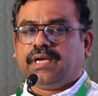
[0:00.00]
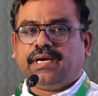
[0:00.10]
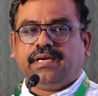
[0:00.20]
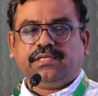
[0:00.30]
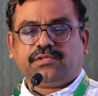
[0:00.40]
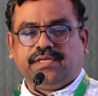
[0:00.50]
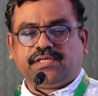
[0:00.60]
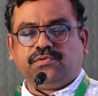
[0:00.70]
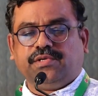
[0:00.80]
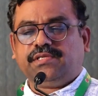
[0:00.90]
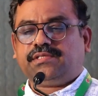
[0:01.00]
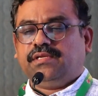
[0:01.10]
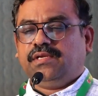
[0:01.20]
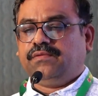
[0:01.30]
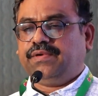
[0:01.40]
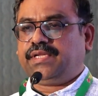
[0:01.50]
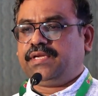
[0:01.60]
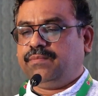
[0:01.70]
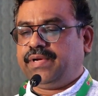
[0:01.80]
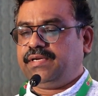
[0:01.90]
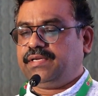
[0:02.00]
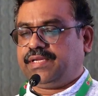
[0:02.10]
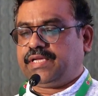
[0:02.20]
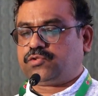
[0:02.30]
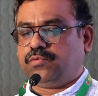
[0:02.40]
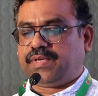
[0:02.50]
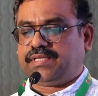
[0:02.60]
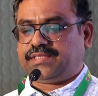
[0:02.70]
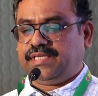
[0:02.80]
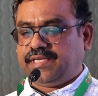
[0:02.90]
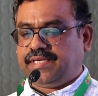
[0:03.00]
And this one, next one is vertical band gastroplasty.